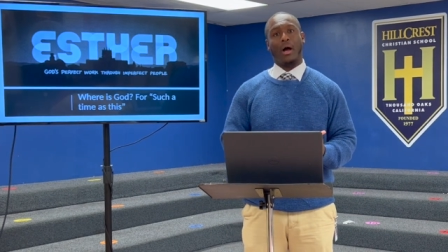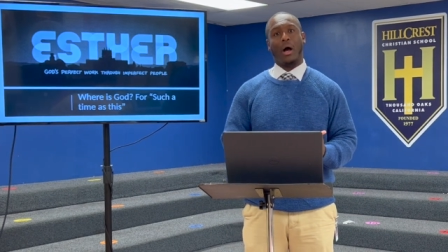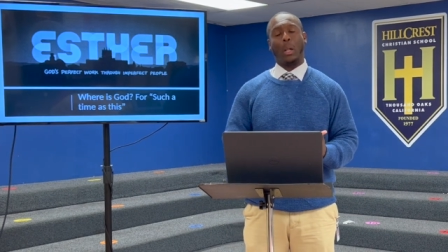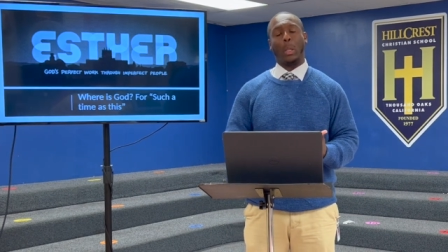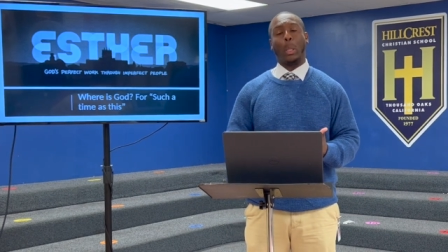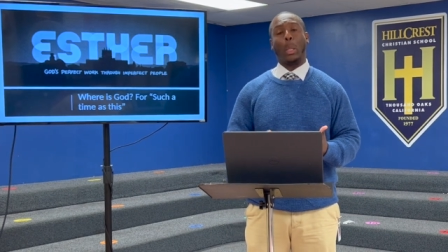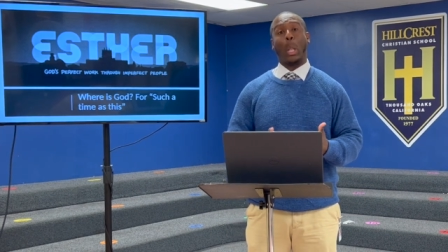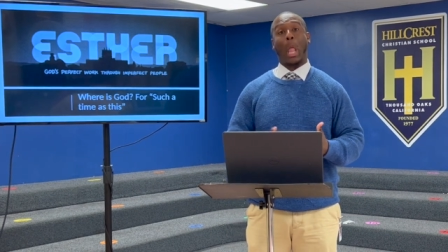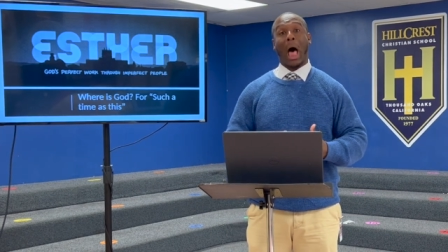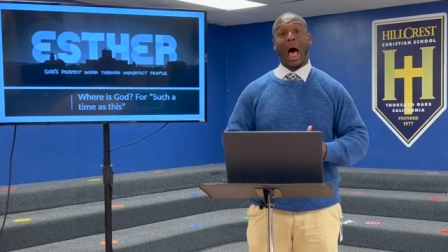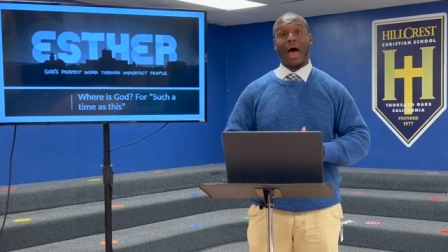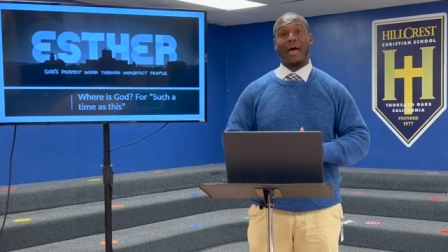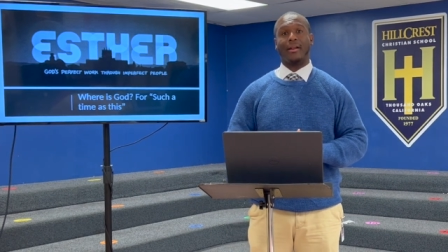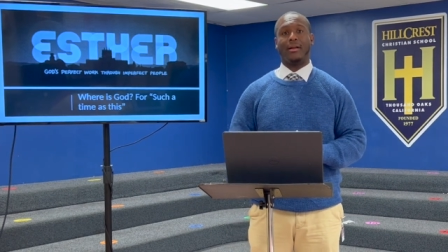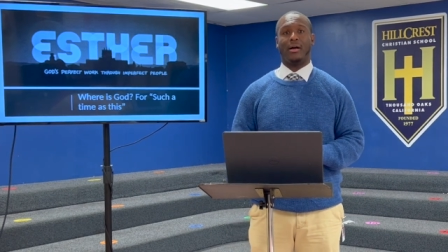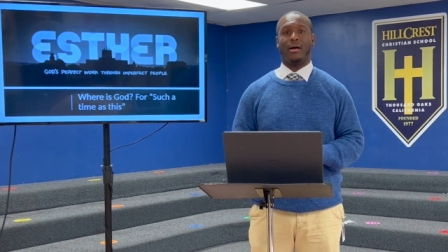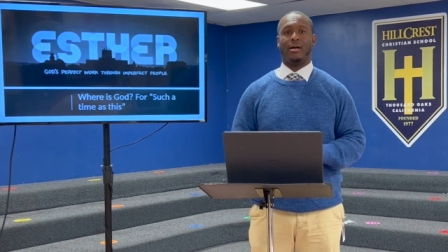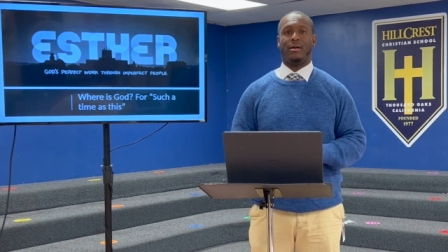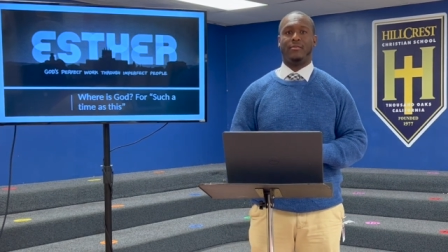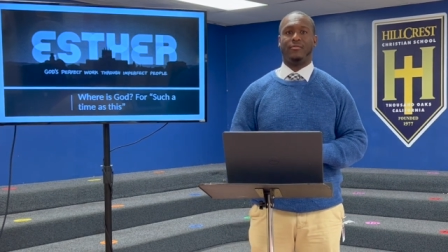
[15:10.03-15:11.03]
a lot
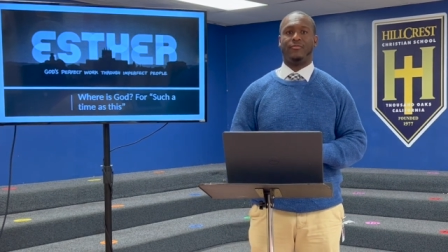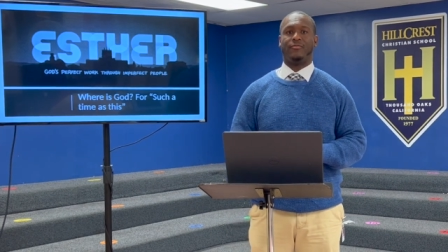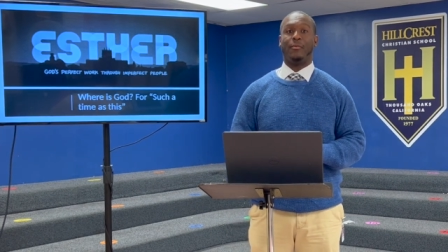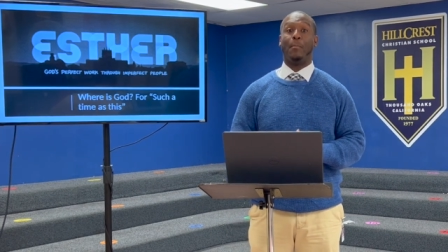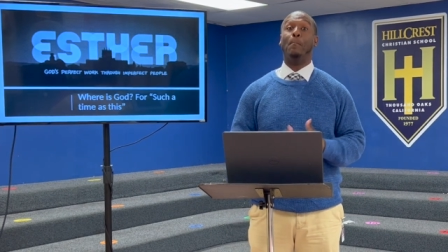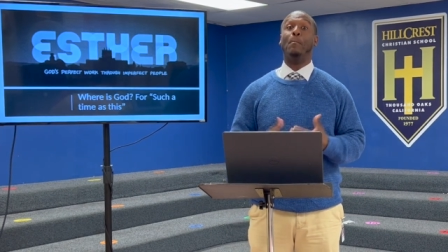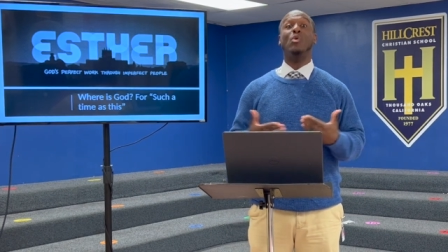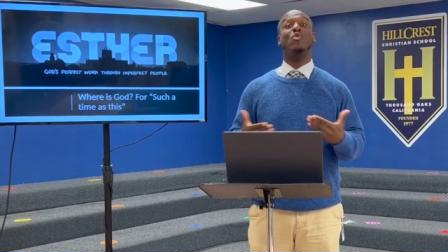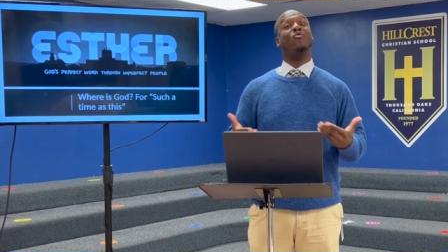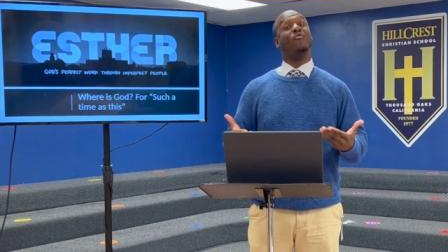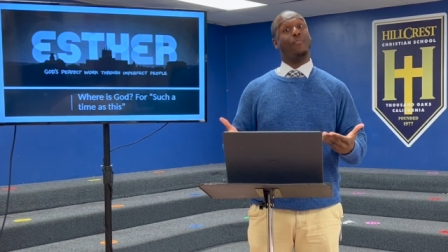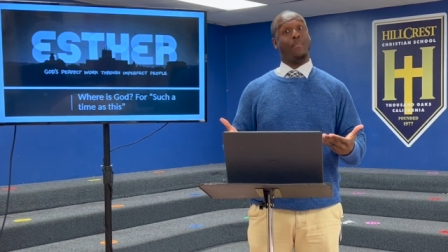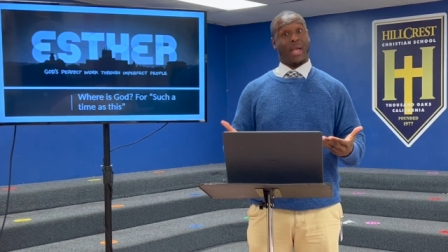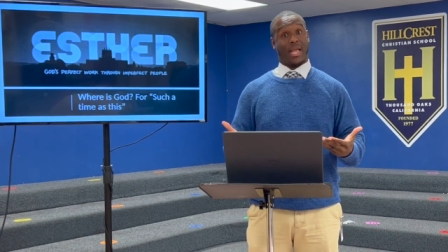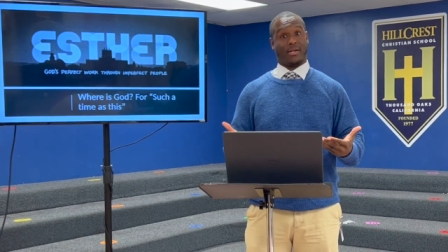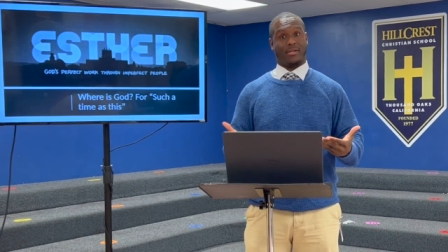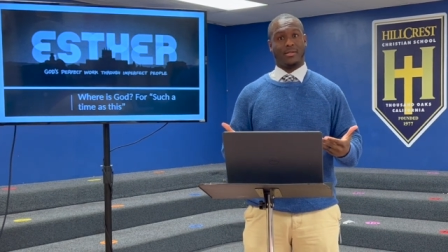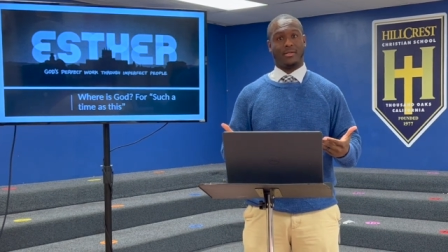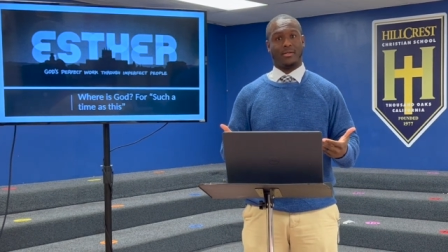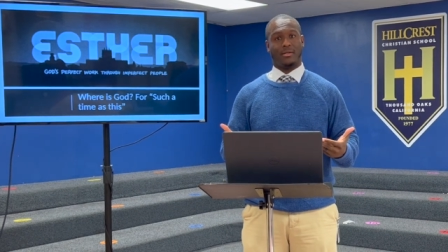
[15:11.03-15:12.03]
of
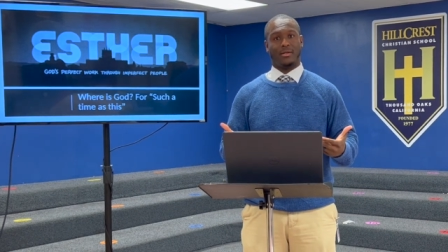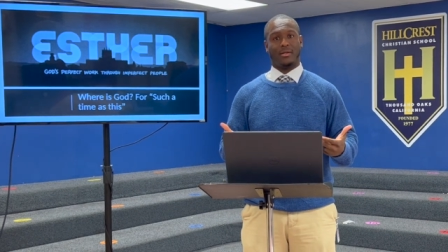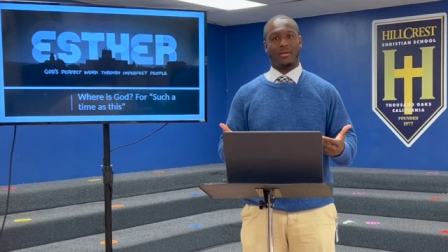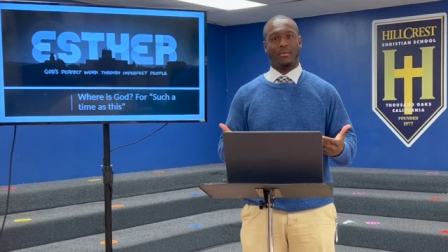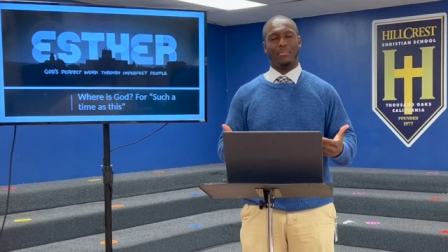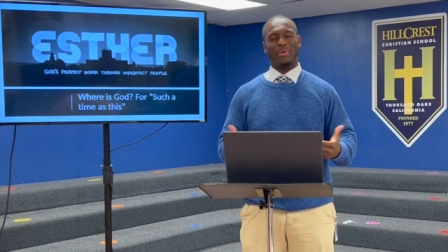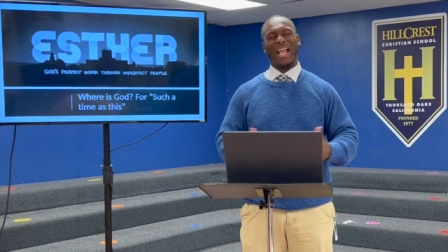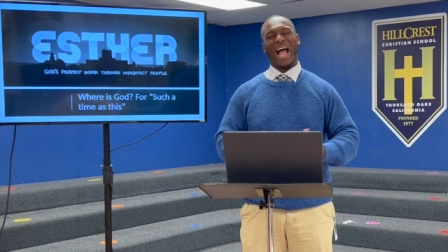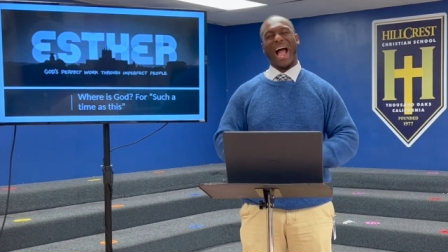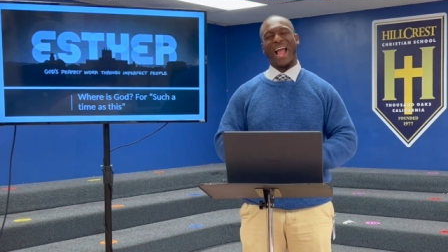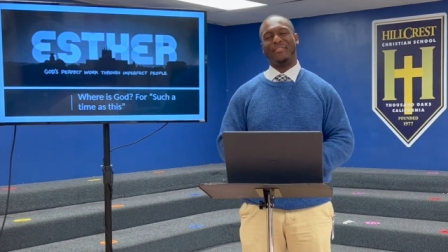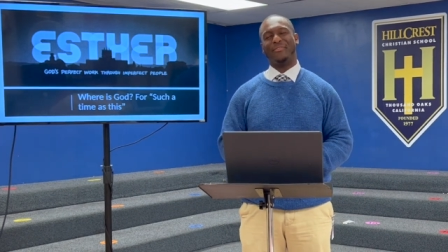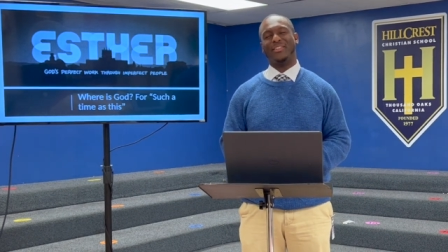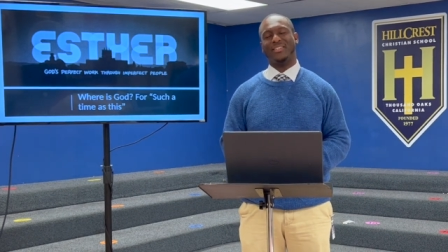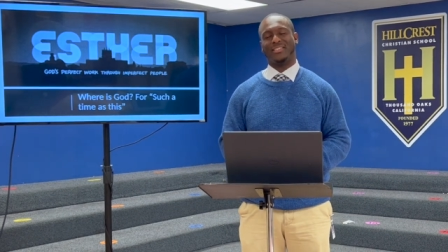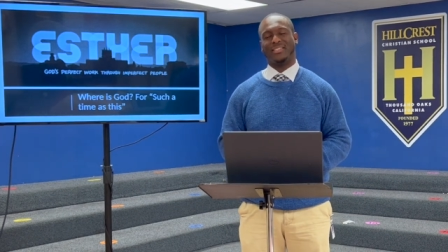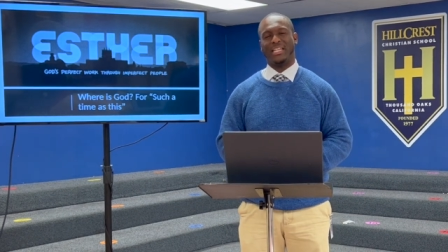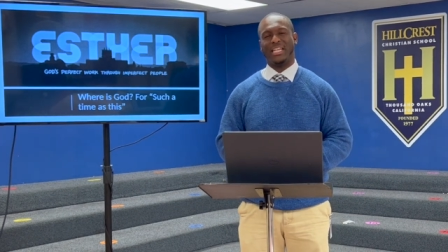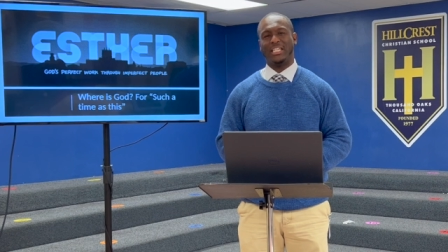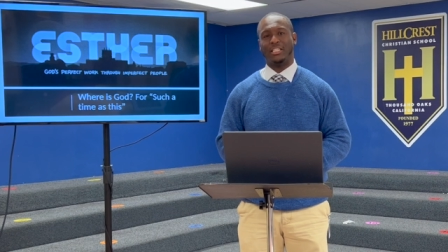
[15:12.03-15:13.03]
movement behind the
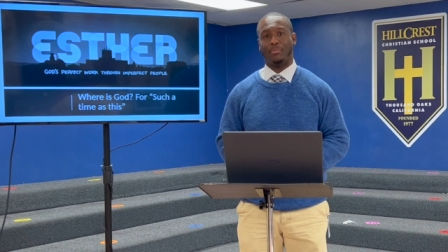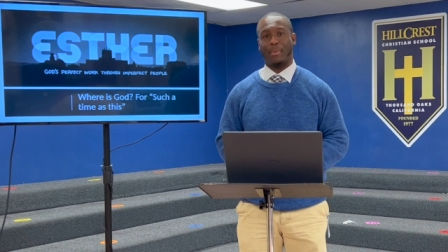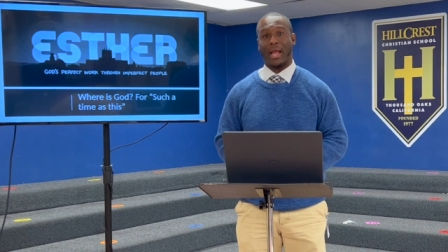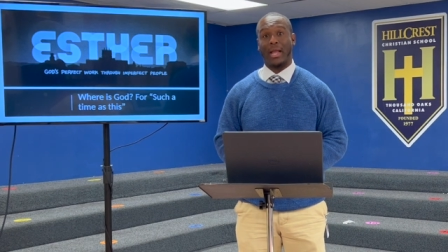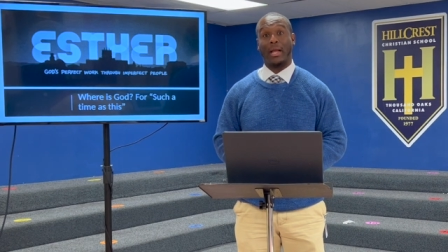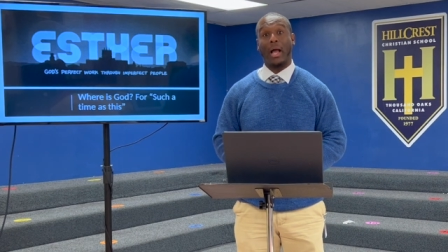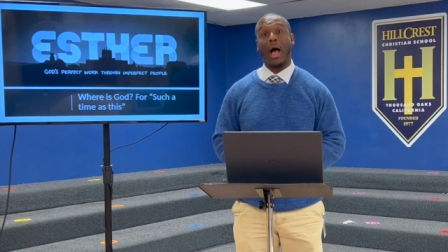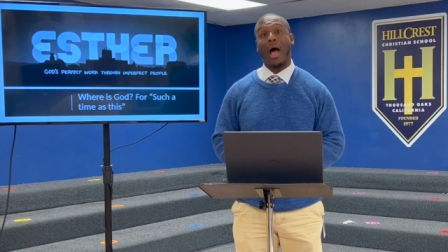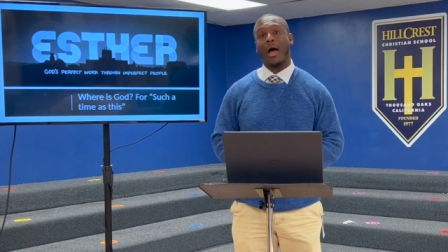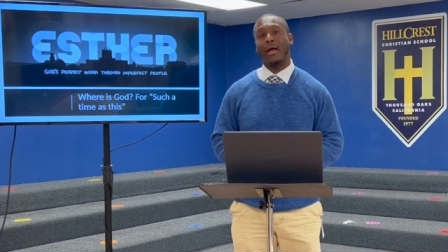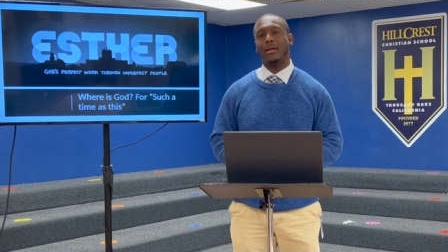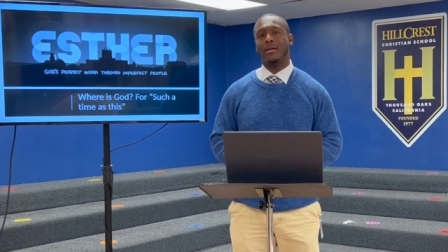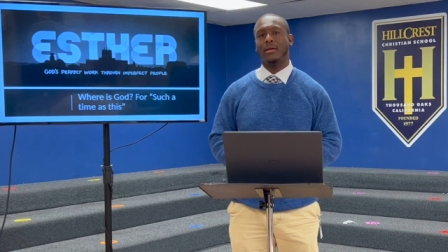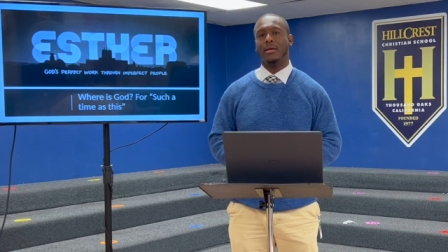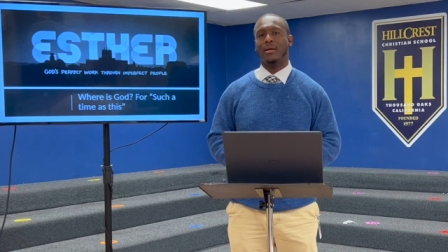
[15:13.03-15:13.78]
scenes by God,